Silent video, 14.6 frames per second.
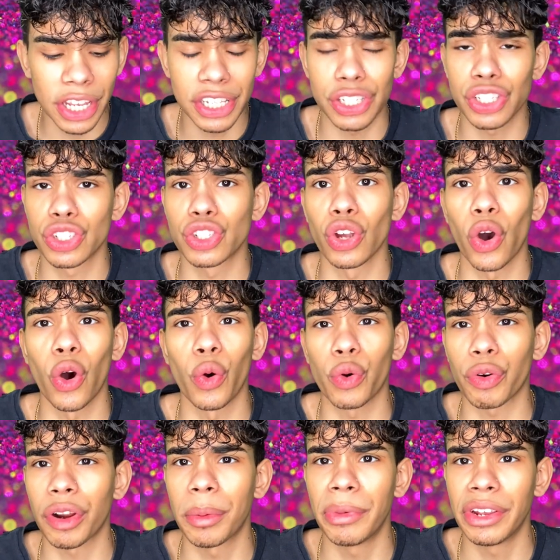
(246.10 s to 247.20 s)
is so
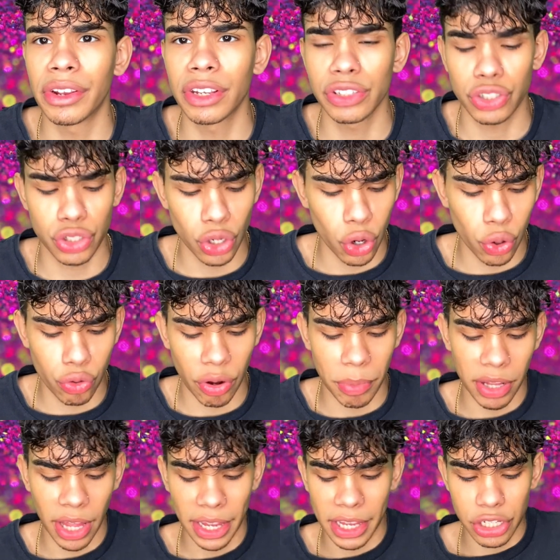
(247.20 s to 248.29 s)
creamy. So creamy.
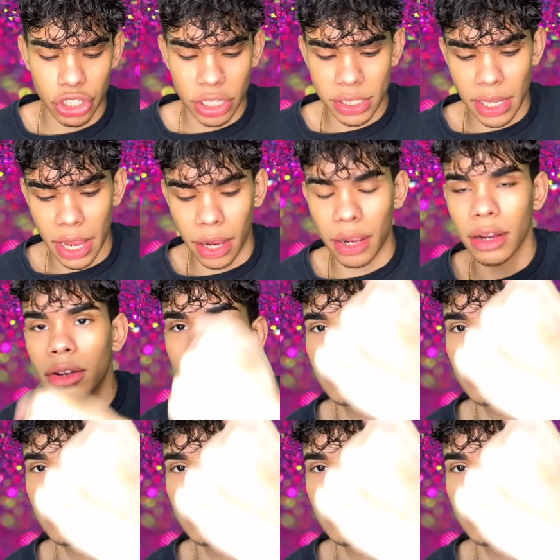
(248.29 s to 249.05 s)
Like, it just, like,